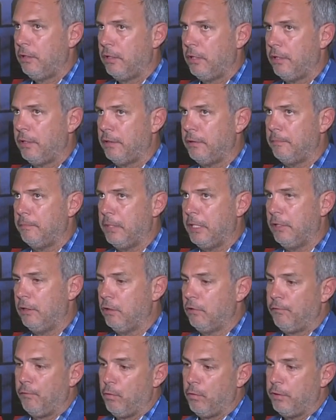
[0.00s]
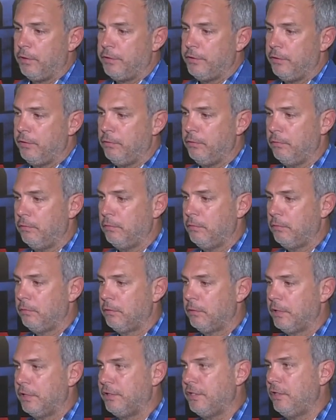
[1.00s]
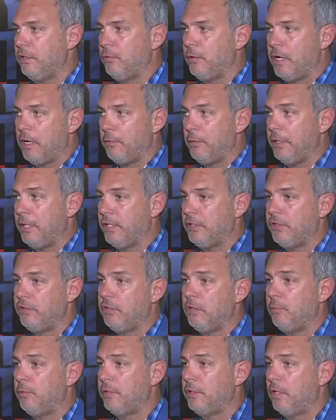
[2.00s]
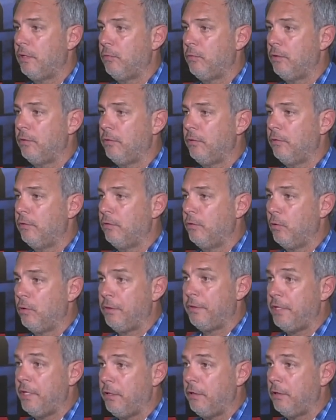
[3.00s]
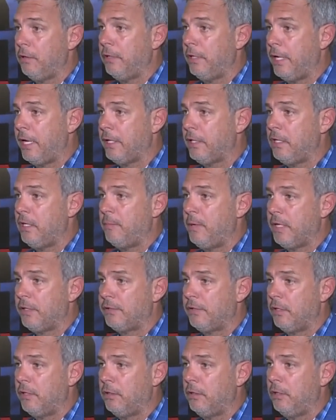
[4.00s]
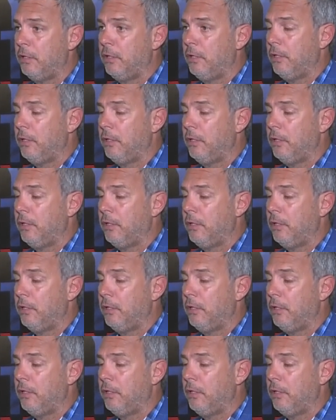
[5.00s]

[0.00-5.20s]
uh, and look forward to continuing our relationship with Delaware North here and at KeyBank Center,